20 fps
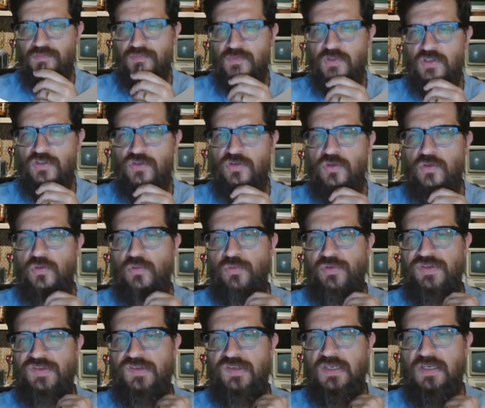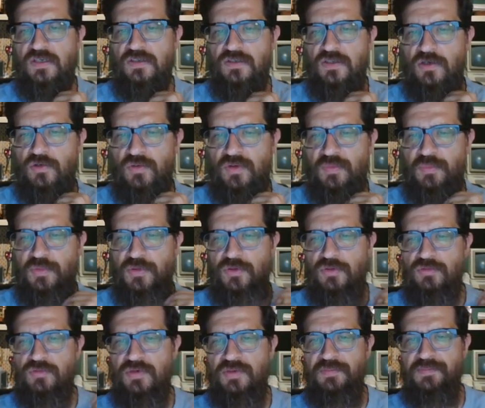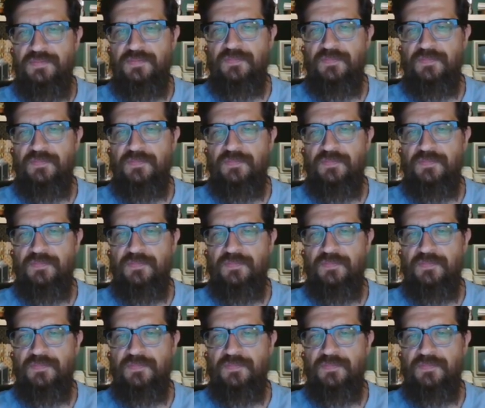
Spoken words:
So we start our program